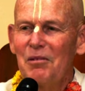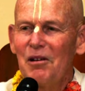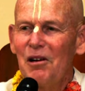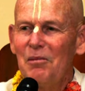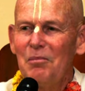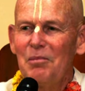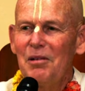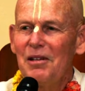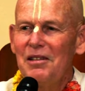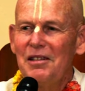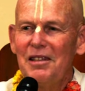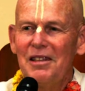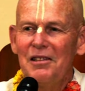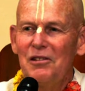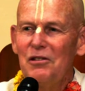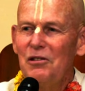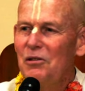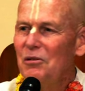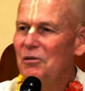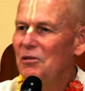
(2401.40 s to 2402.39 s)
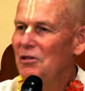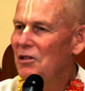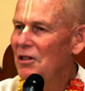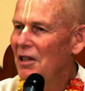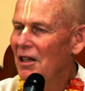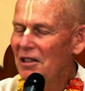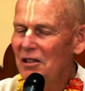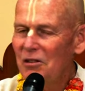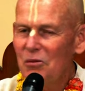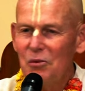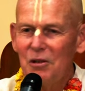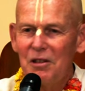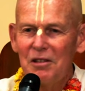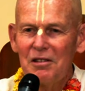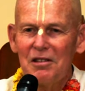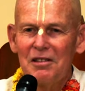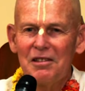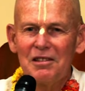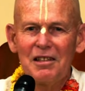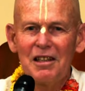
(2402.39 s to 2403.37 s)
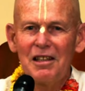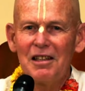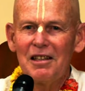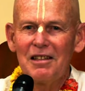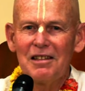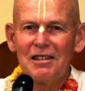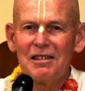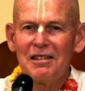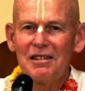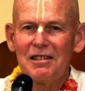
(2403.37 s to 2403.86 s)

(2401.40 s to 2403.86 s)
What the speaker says: Prabhupada, he knew just what to say.